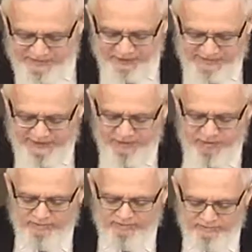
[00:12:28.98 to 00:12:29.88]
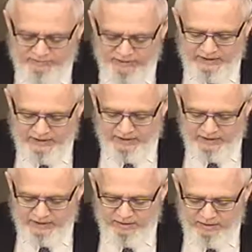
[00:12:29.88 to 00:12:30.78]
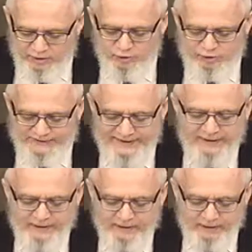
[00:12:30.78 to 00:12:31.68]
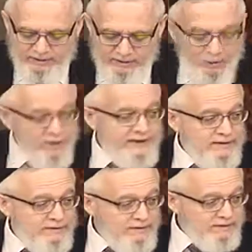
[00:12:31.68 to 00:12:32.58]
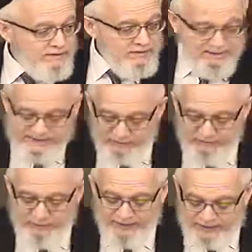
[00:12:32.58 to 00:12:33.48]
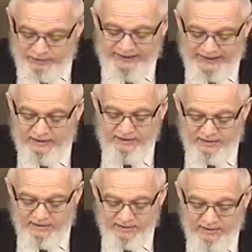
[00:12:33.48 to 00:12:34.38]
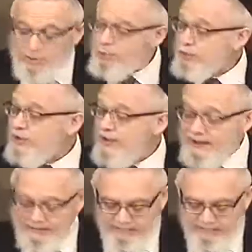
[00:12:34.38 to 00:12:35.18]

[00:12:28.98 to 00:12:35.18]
biyodecho. You should take the, the coined silver in your hand to Yerushalayim.